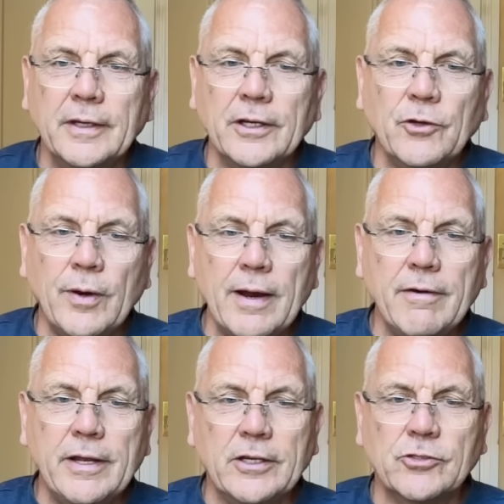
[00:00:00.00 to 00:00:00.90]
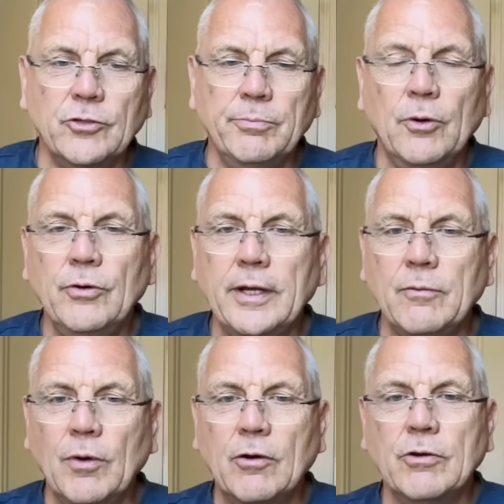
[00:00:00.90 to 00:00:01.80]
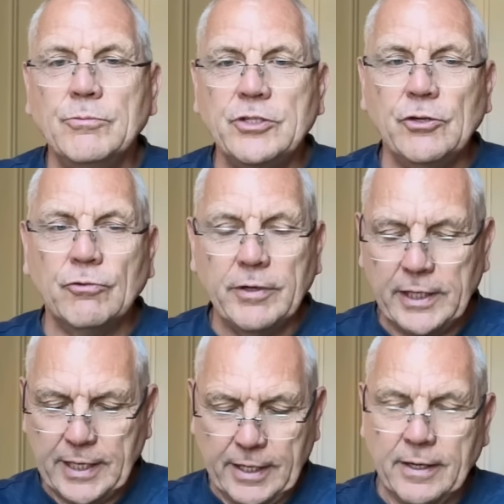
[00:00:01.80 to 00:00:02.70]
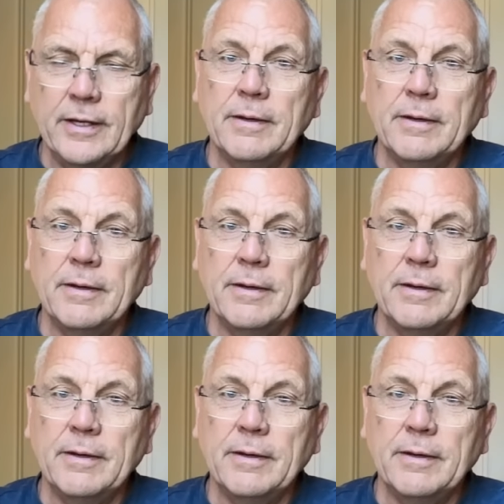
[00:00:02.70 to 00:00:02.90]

Aquarius, good morning. Welcome to your reading.